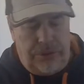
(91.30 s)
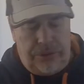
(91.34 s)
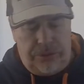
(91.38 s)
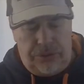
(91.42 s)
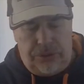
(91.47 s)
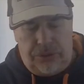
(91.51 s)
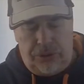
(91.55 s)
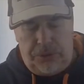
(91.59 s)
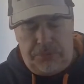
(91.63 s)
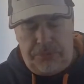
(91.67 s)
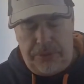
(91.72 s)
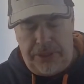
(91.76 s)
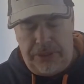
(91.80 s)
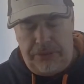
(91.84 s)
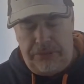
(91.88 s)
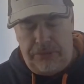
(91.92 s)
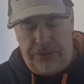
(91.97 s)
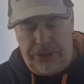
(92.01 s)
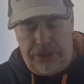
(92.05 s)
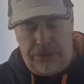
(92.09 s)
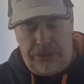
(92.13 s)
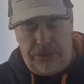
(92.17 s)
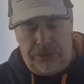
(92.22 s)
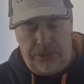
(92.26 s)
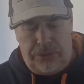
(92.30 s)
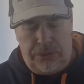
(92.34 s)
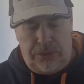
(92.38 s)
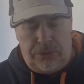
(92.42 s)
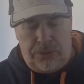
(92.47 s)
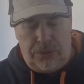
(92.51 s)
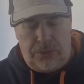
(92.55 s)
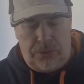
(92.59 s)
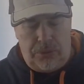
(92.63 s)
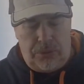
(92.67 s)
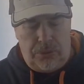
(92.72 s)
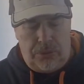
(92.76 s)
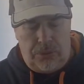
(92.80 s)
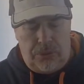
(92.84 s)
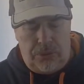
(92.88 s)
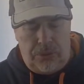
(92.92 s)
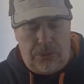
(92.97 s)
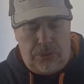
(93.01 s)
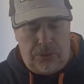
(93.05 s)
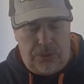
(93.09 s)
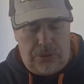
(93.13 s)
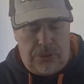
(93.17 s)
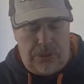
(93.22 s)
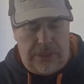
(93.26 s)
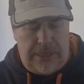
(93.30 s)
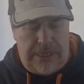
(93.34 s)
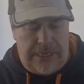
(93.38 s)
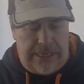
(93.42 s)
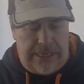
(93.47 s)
reels, spinning reels or